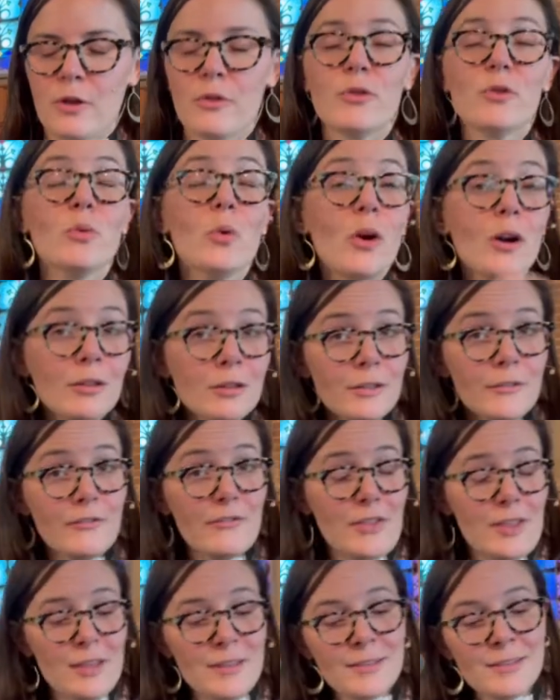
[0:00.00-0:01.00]
Through all
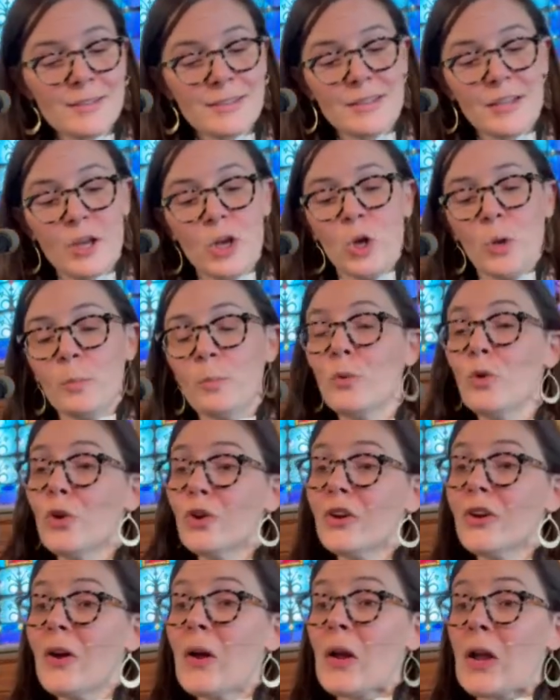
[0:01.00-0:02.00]
of this,
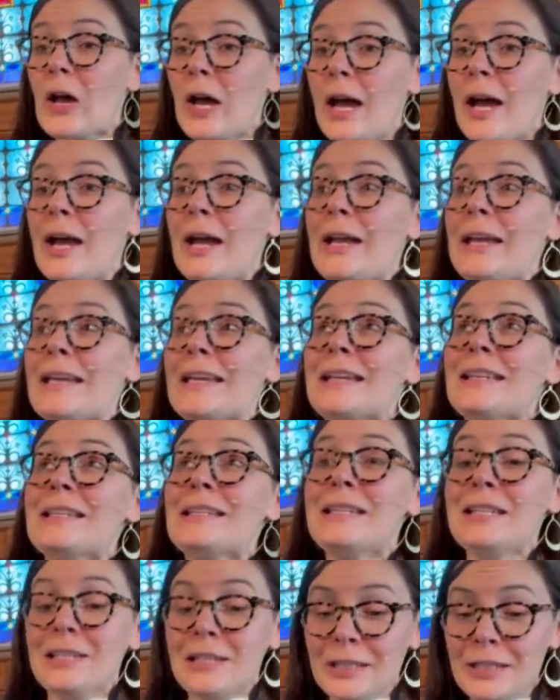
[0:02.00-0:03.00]
Mordecai
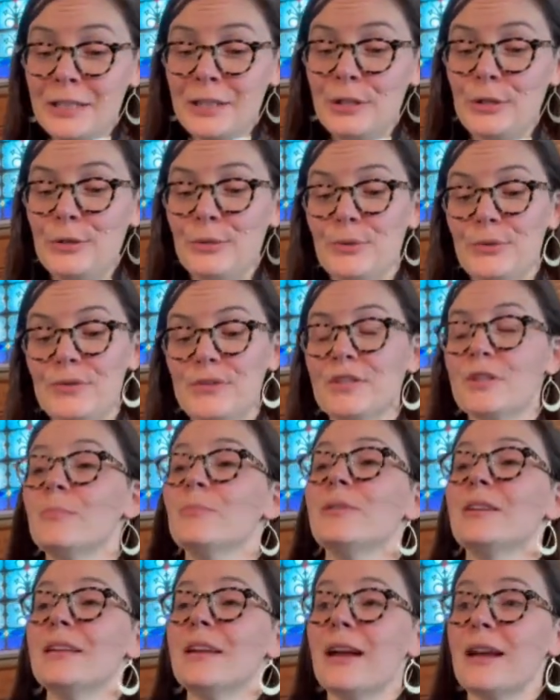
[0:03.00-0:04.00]
continues to
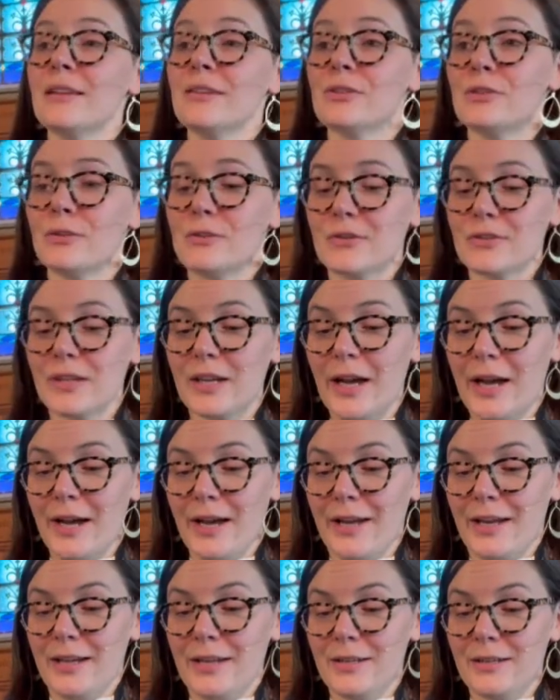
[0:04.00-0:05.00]
be Esther's
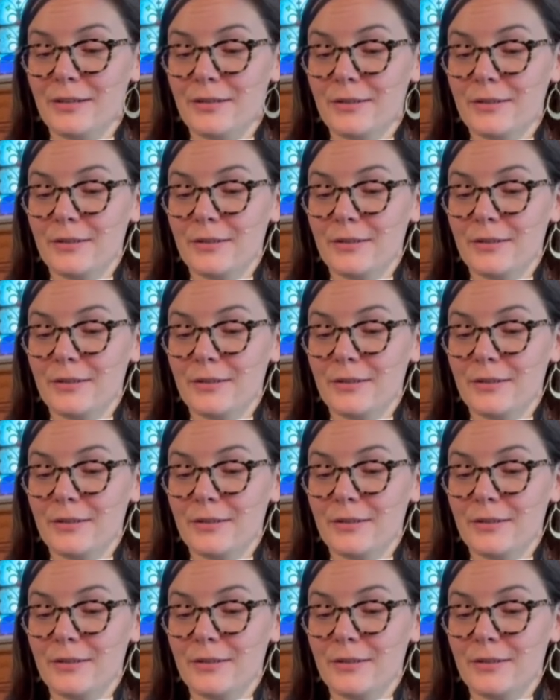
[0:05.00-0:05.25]
guide.